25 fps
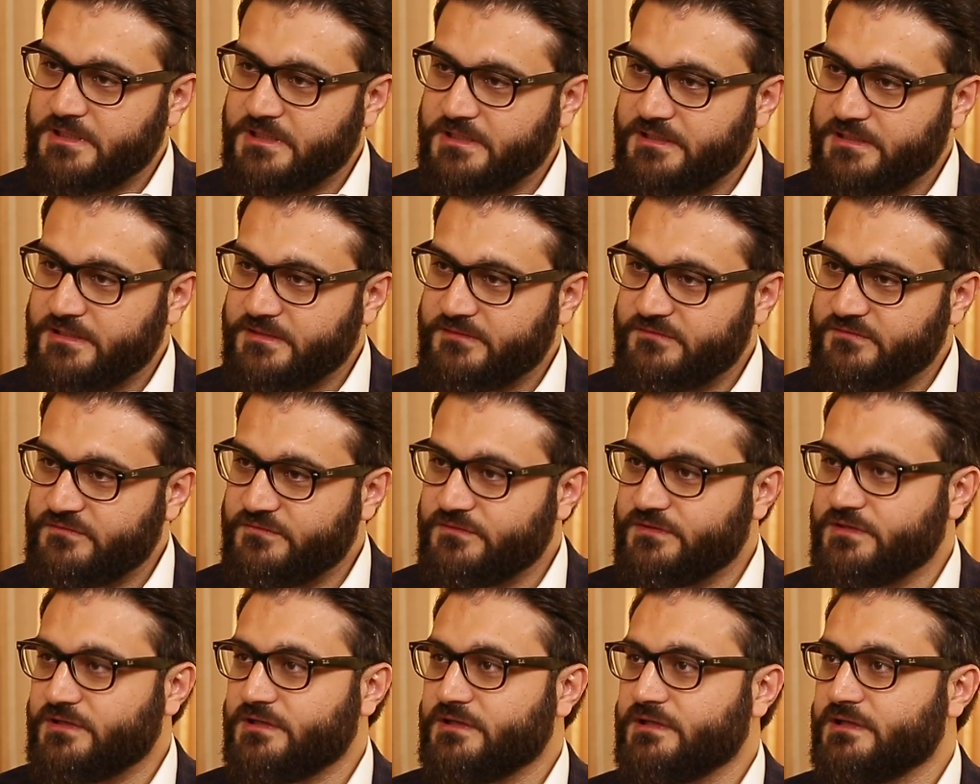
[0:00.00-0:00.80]

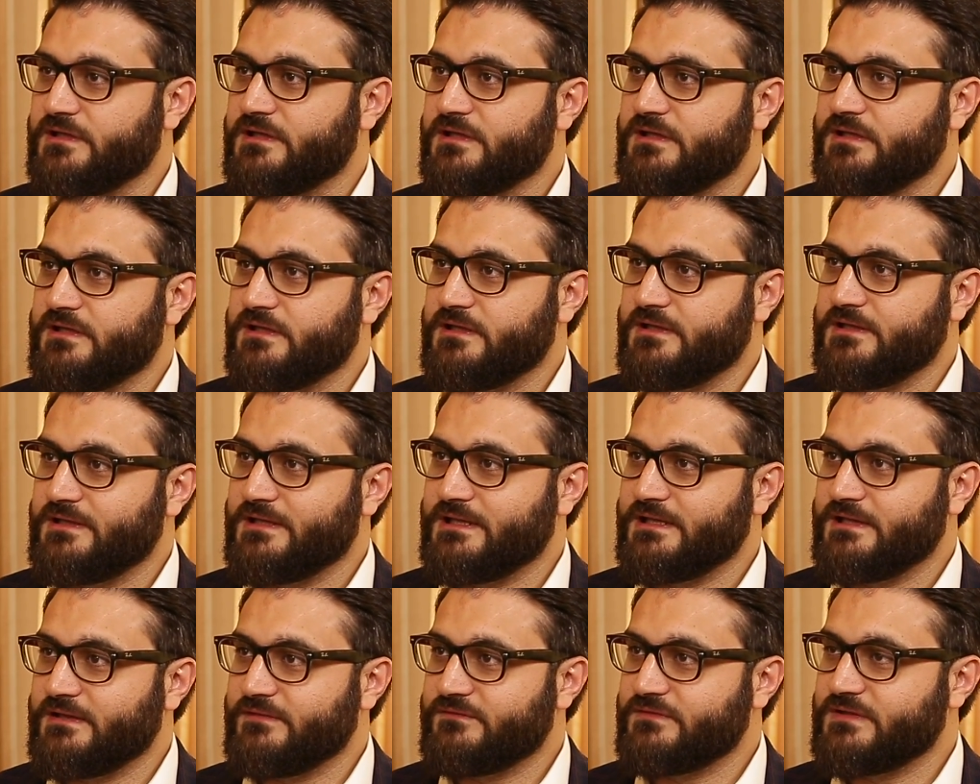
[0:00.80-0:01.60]
If
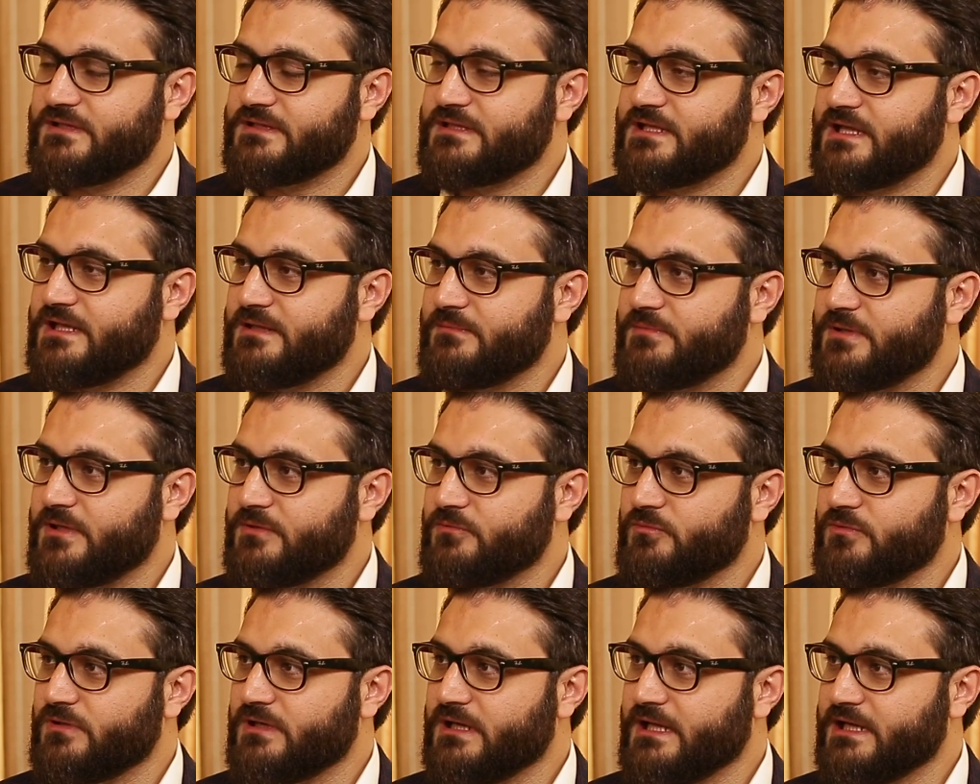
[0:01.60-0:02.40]
the
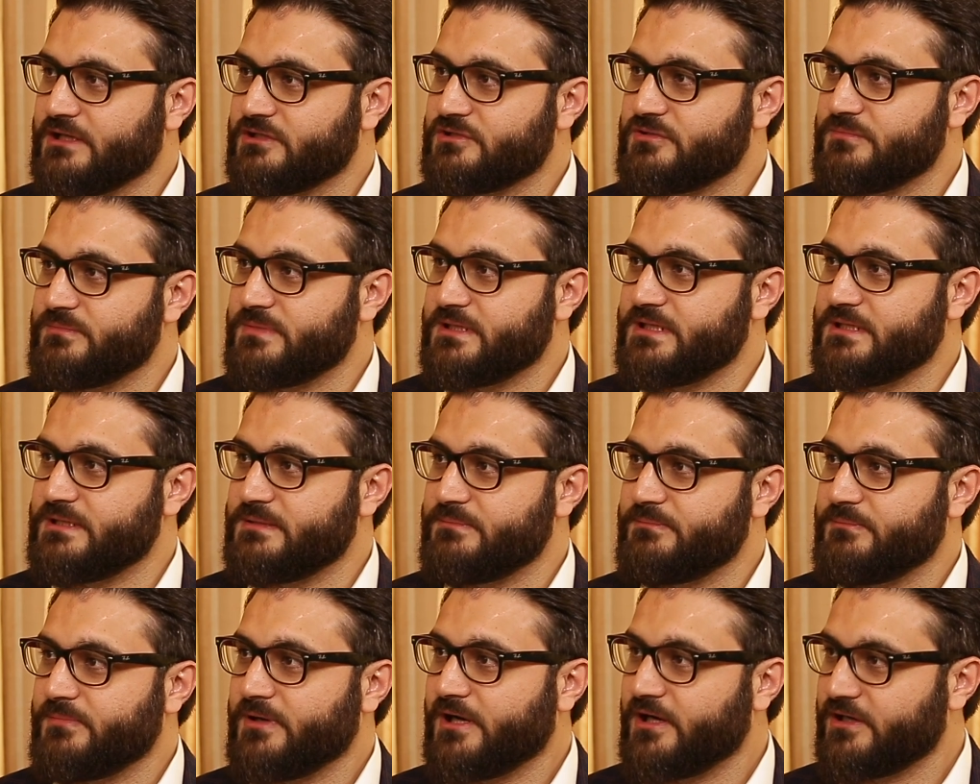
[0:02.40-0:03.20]
Taliban would like to
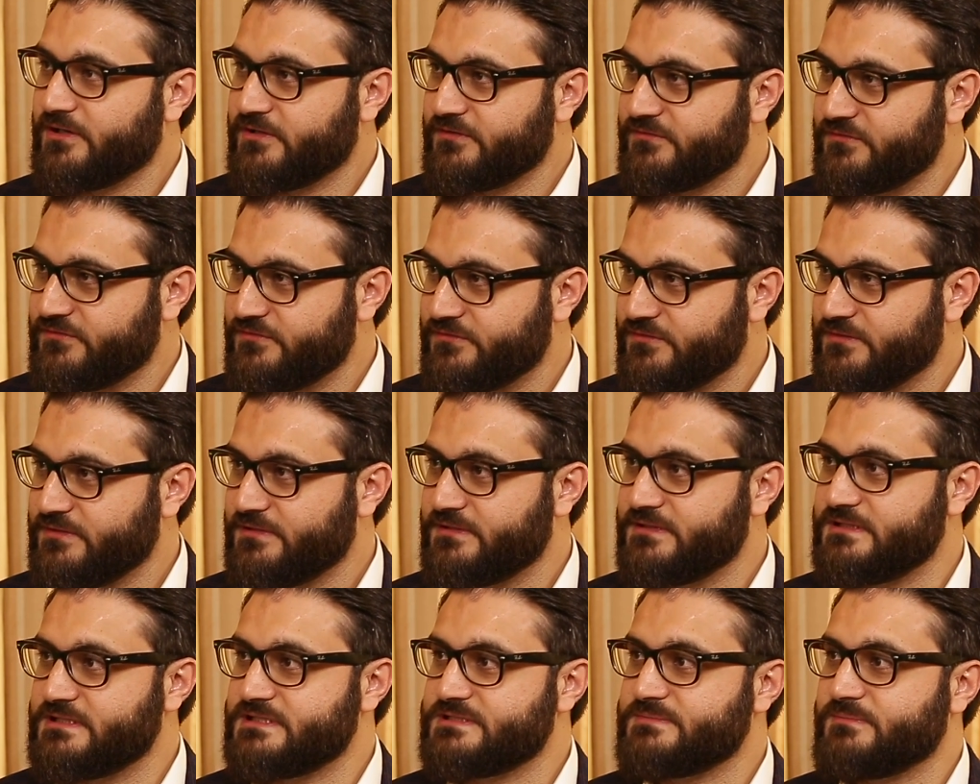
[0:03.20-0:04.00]
be part of
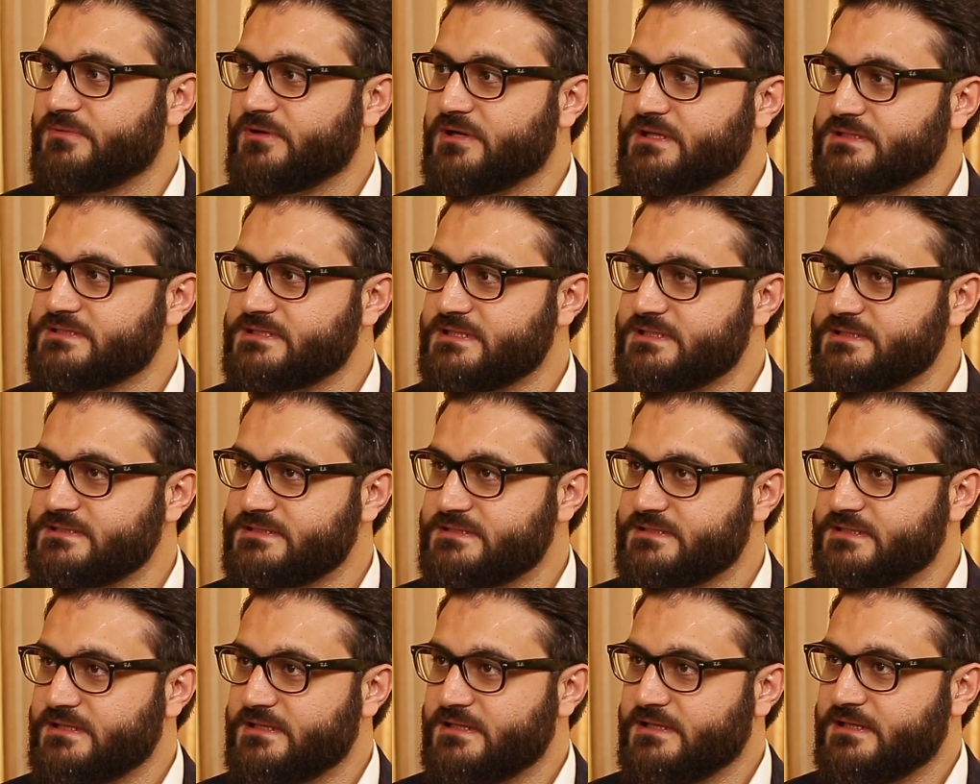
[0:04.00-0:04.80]
this
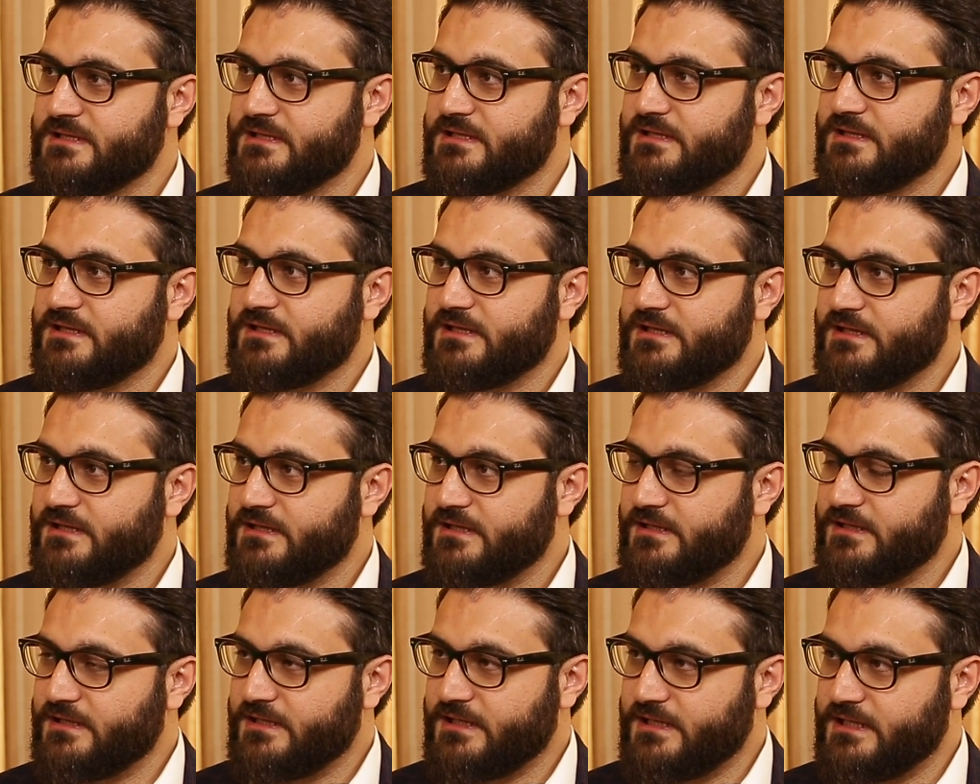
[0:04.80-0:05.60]
process
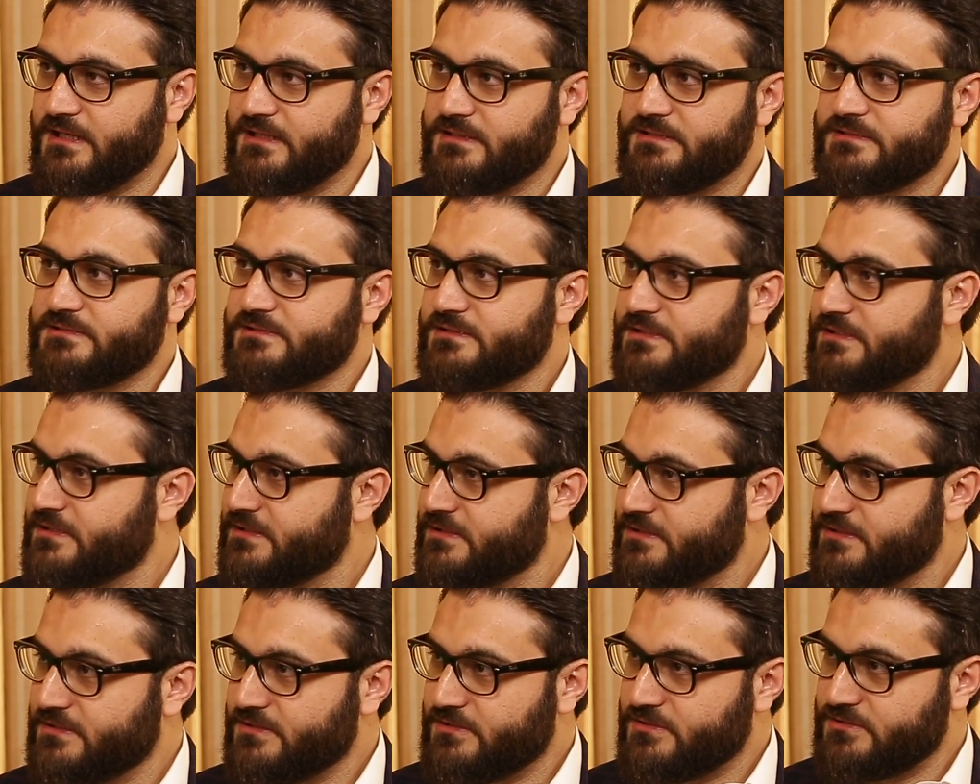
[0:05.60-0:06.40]
and
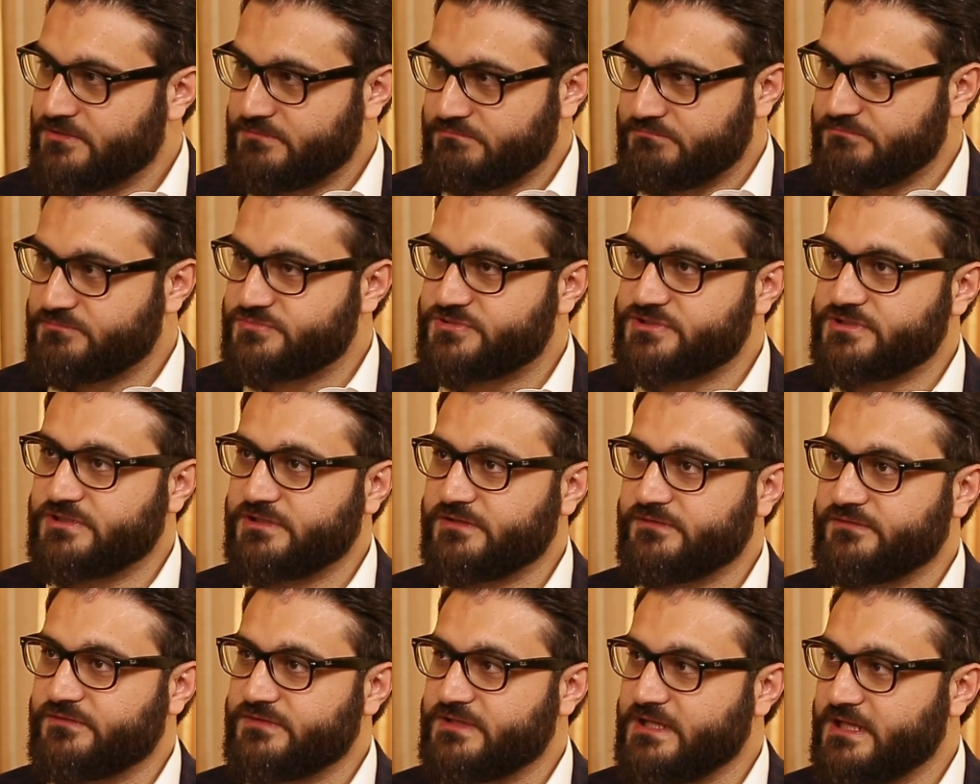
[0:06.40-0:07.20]

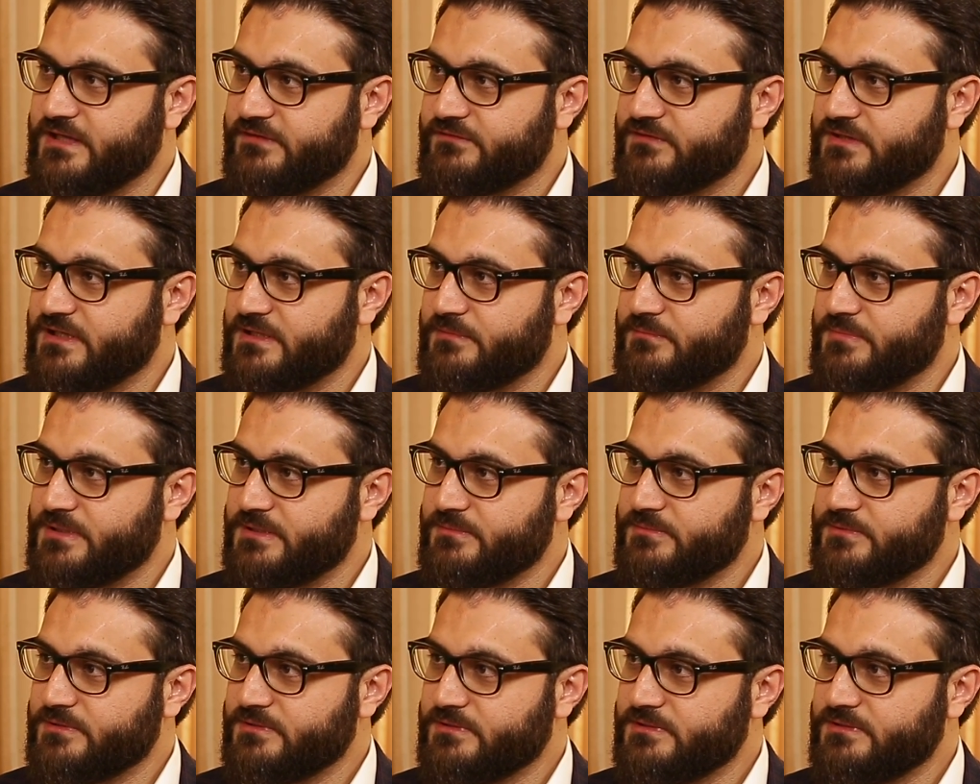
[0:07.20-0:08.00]
serve the Afghan
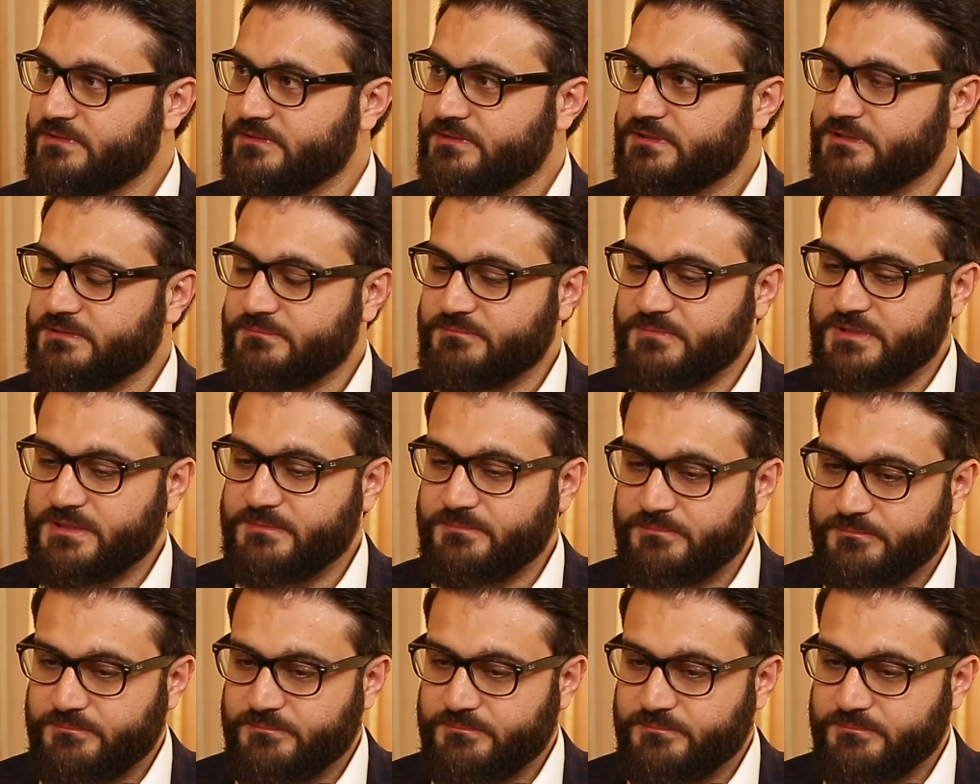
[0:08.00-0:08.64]
people, and